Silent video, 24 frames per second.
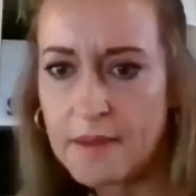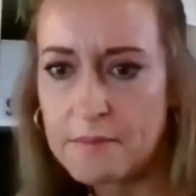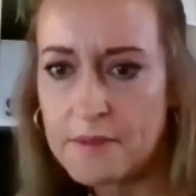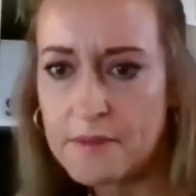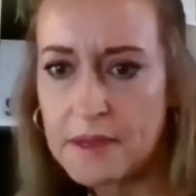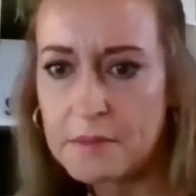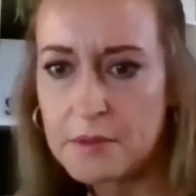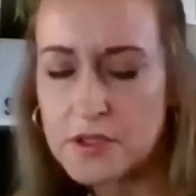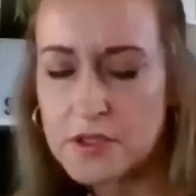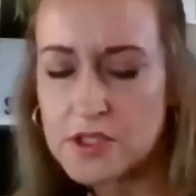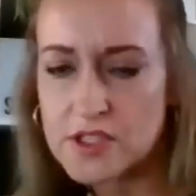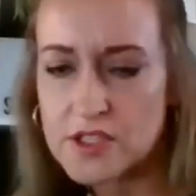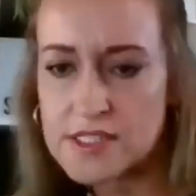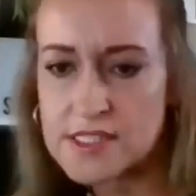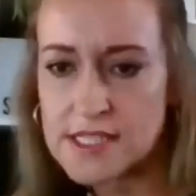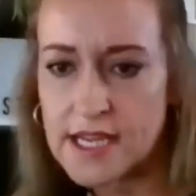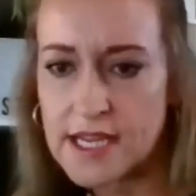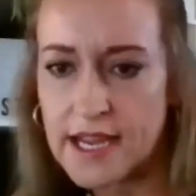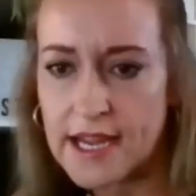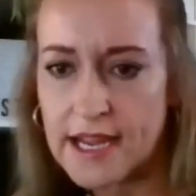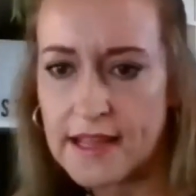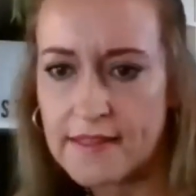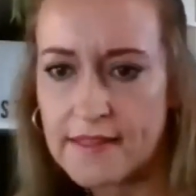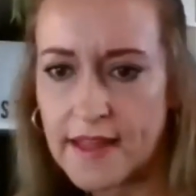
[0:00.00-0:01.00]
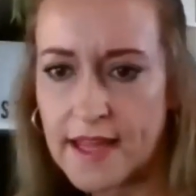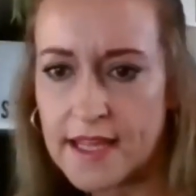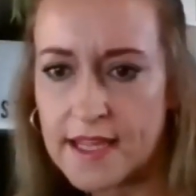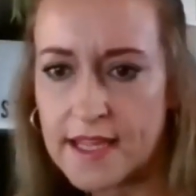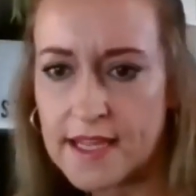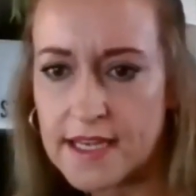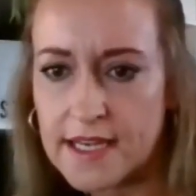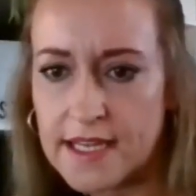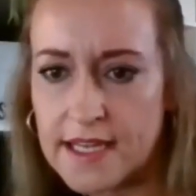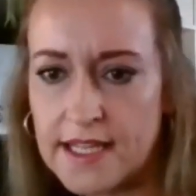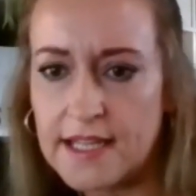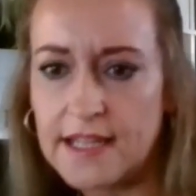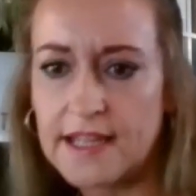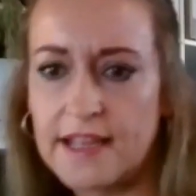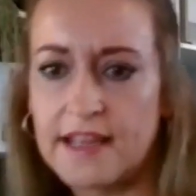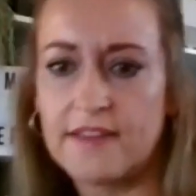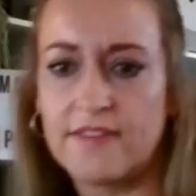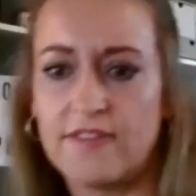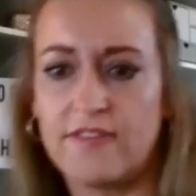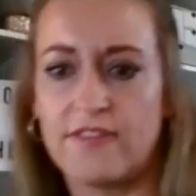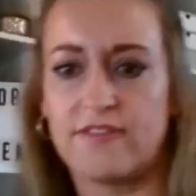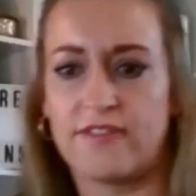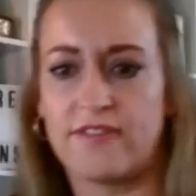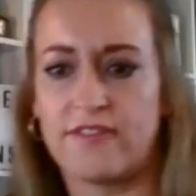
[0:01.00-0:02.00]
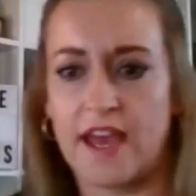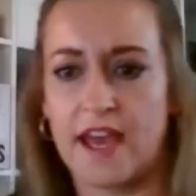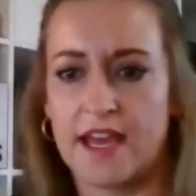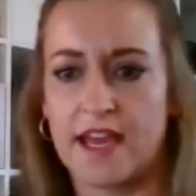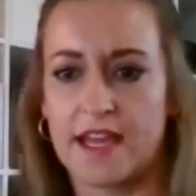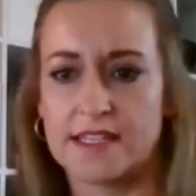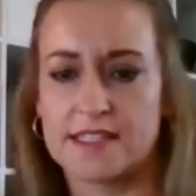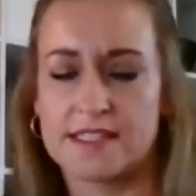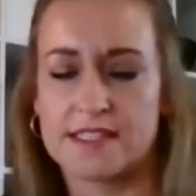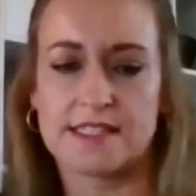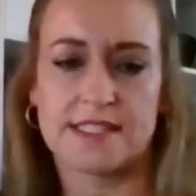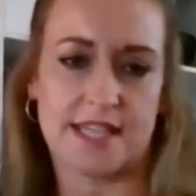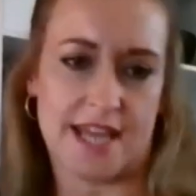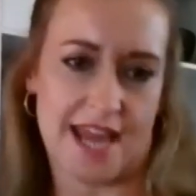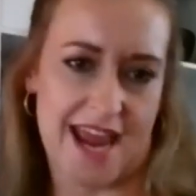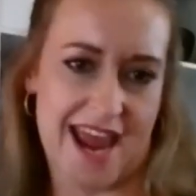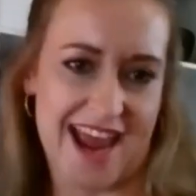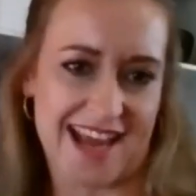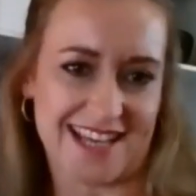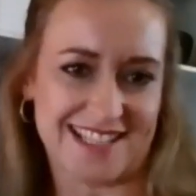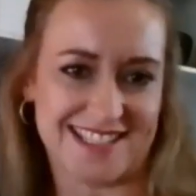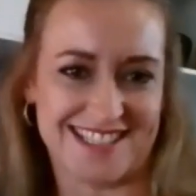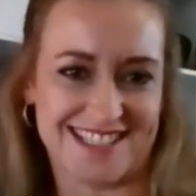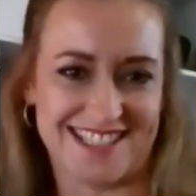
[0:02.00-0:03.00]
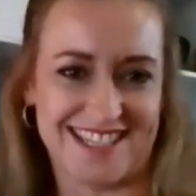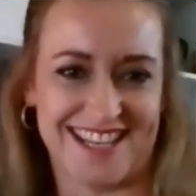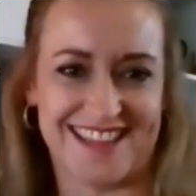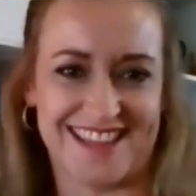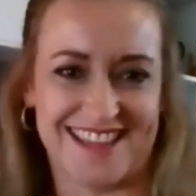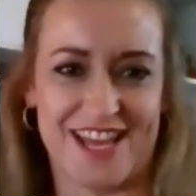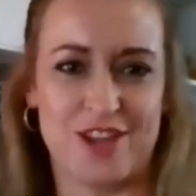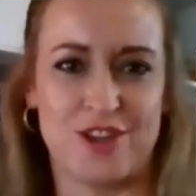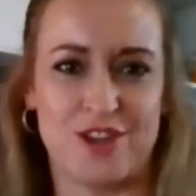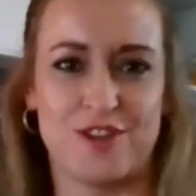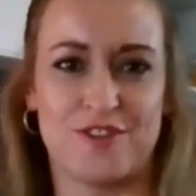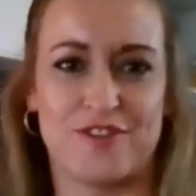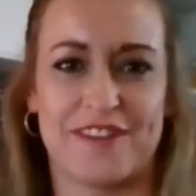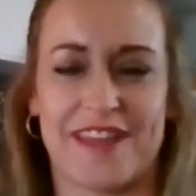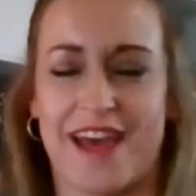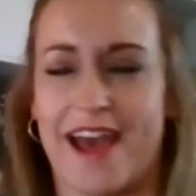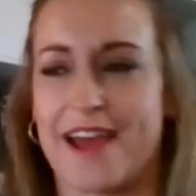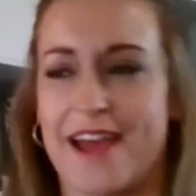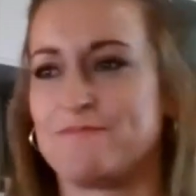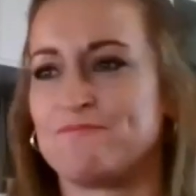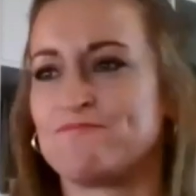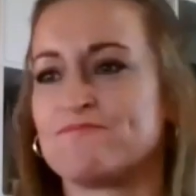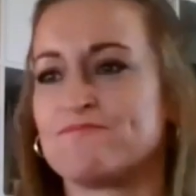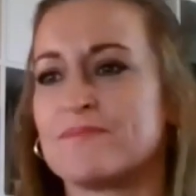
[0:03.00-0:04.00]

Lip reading: people just saying they can hear. Fantastic. Thank you for that.